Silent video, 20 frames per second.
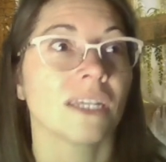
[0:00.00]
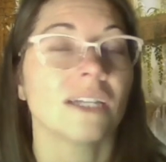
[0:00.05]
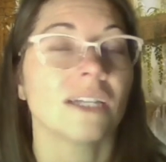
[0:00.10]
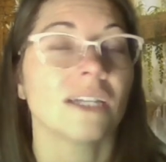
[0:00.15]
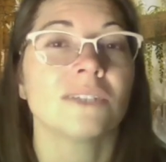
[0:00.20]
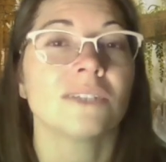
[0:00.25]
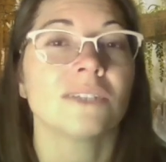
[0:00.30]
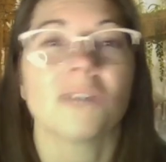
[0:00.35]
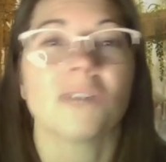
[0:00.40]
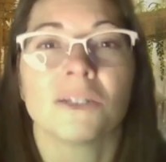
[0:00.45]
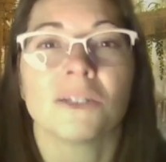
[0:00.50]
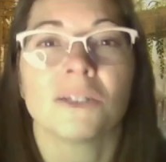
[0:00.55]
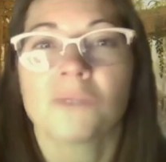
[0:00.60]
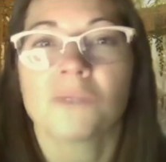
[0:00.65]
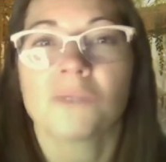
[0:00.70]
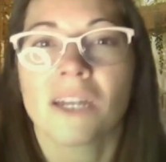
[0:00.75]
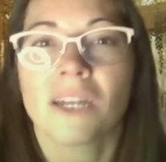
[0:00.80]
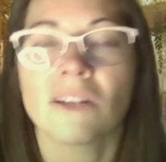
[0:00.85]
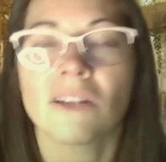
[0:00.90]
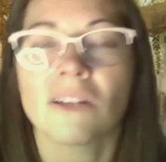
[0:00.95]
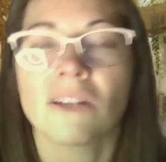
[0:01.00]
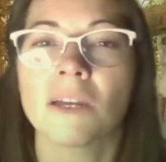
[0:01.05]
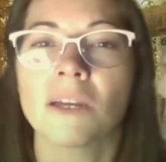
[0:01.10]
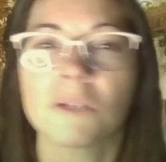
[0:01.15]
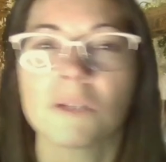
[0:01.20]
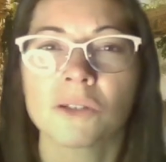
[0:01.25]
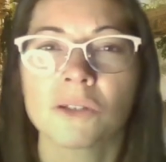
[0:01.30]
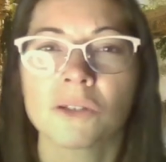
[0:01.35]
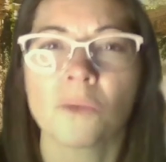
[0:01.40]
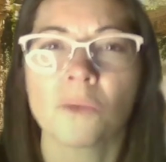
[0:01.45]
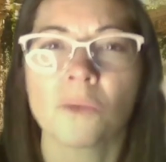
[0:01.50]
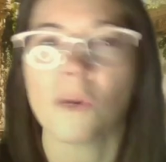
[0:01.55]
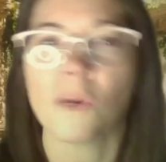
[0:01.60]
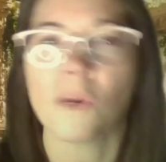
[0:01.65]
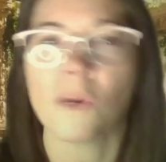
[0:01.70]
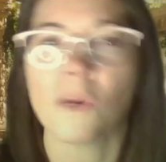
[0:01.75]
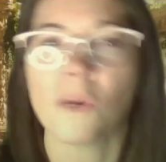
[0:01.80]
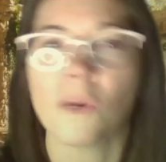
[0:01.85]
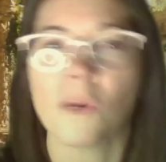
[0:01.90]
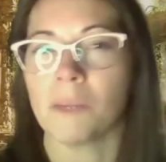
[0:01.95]
I don't care. Like, I'm not trying to
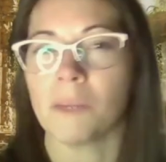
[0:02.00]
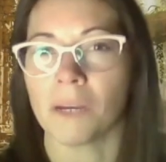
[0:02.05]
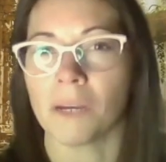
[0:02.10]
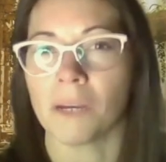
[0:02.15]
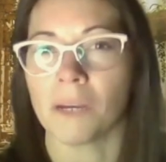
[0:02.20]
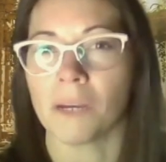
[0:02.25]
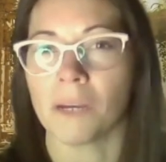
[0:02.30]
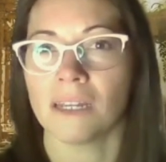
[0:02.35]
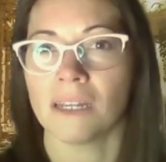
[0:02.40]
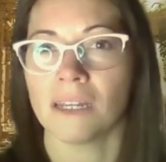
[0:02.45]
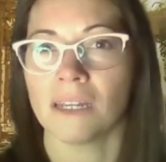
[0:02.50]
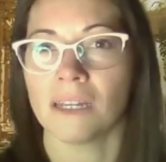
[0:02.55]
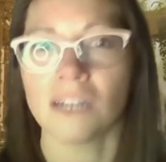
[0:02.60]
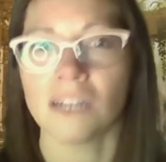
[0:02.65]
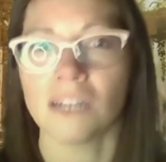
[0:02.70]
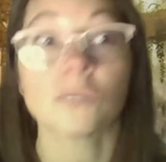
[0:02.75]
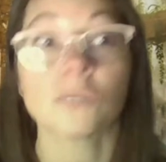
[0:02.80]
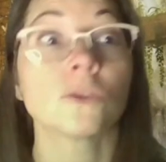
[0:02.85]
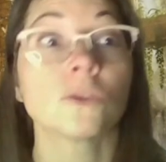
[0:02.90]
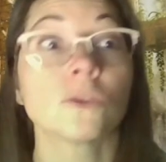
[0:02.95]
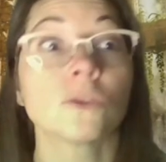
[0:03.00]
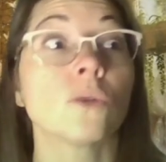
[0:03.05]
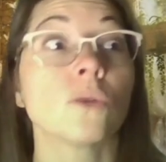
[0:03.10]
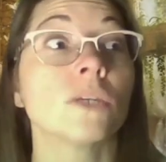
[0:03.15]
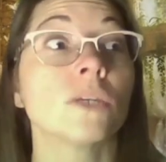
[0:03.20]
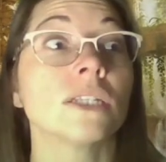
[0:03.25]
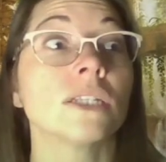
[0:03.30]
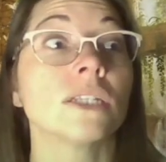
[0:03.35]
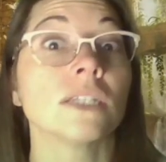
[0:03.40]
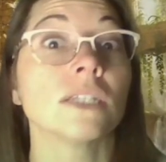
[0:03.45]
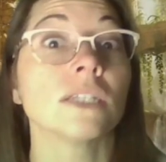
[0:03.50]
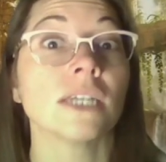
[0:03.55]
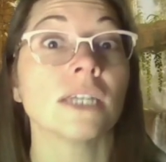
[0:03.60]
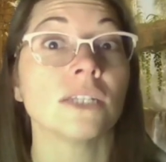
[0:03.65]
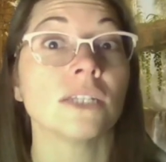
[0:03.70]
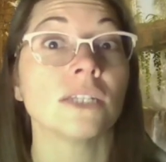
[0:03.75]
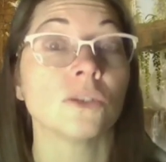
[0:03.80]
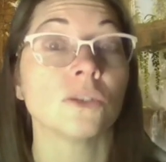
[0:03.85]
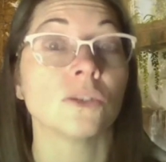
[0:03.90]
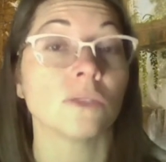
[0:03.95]
one up anybody. I just want to go in
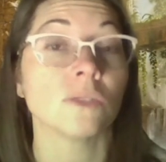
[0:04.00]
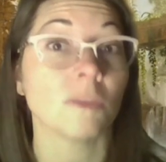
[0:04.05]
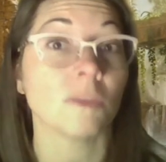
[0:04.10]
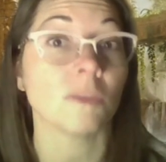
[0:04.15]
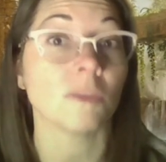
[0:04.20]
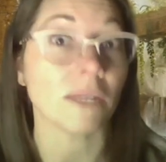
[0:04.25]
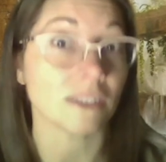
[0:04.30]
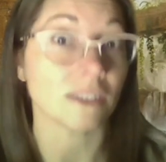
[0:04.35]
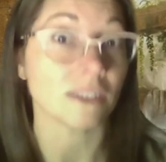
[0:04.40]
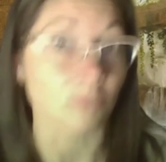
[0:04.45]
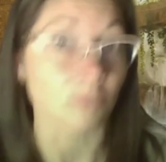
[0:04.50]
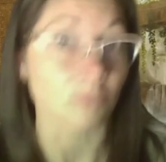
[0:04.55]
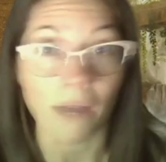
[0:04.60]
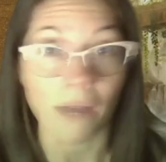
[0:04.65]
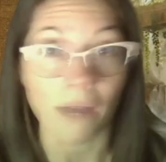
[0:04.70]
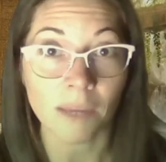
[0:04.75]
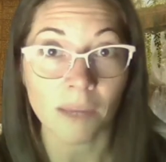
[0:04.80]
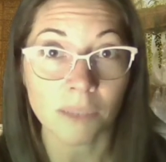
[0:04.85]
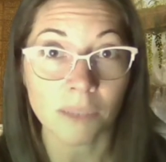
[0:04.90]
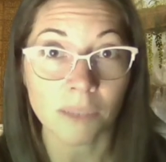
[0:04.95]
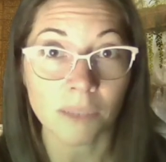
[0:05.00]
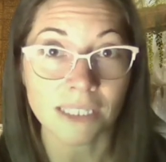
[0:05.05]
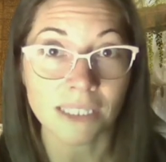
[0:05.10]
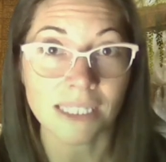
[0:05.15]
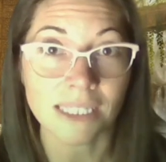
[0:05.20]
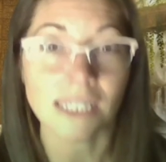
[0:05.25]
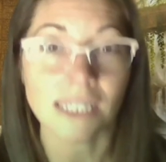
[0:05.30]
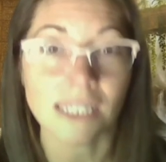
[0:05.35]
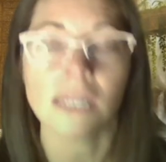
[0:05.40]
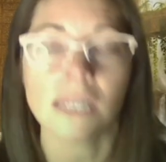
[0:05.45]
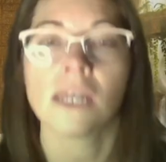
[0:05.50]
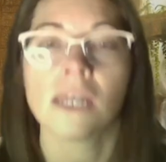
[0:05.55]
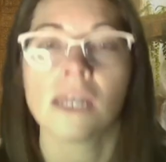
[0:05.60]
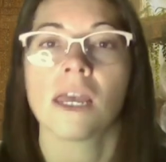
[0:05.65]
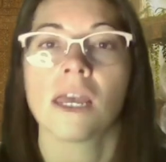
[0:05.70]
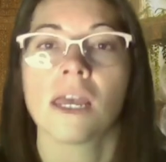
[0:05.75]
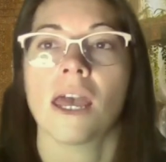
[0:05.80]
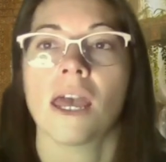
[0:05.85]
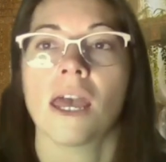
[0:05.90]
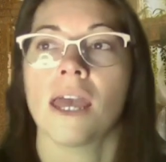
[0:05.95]
and do it the best of my ability
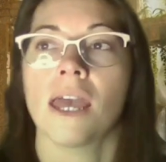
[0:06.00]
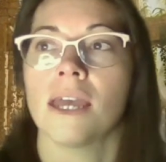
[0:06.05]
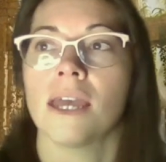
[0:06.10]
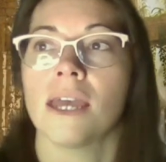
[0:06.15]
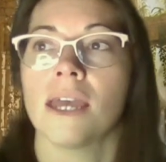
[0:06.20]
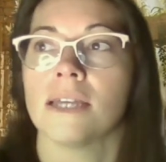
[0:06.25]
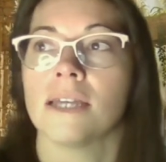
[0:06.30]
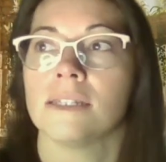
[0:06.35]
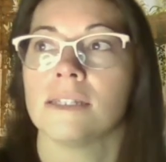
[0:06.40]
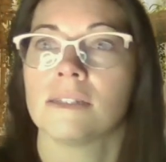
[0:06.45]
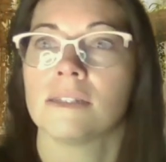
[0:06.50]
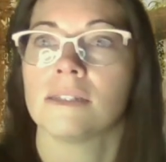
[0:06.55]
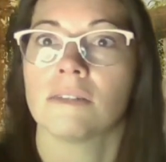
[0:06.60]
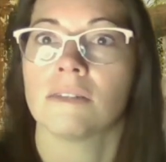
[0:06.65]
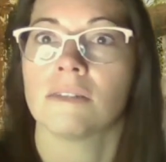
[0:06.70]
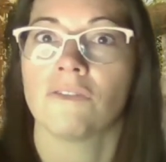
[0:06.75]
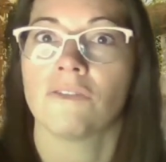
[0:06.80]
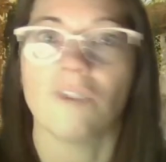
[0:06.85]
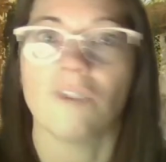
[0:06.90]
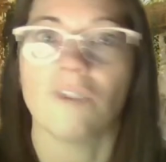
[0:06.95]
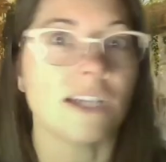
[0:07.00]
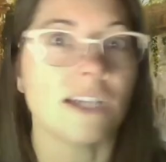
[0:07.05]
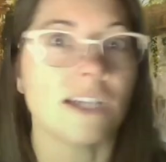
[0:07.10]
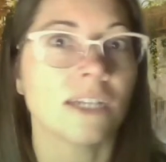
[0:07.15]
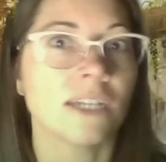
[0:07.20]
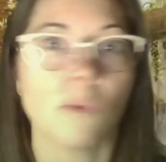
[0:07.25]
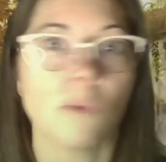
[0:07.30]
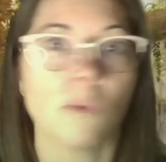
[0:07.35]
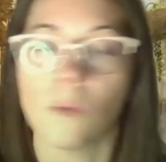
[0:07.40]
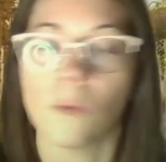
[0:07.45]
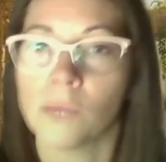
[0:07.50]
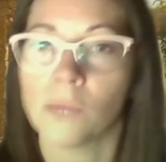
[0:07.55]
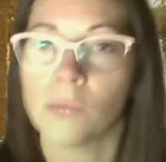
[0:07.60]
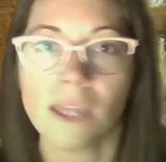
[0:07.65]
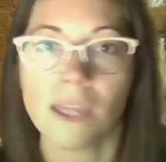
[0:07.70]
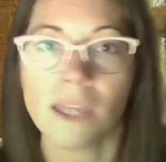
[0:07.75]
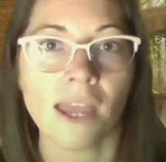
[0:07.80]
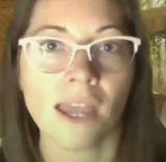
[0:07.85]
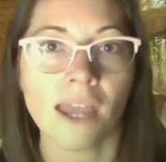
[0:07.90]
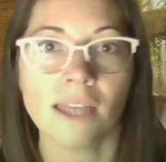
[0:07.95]
and find out what
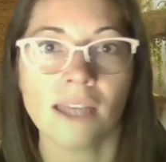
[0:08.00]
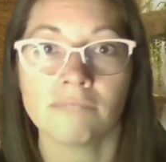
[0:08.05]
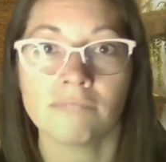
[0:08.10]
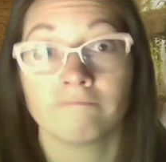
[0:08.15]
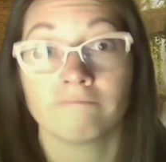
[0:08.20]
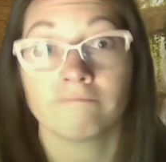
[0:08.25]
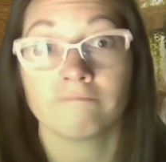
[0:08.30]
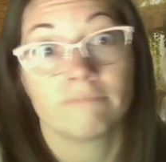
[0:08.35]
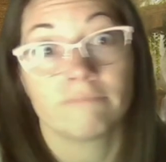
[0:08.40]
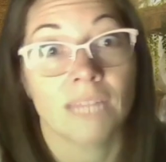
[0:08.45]
we can.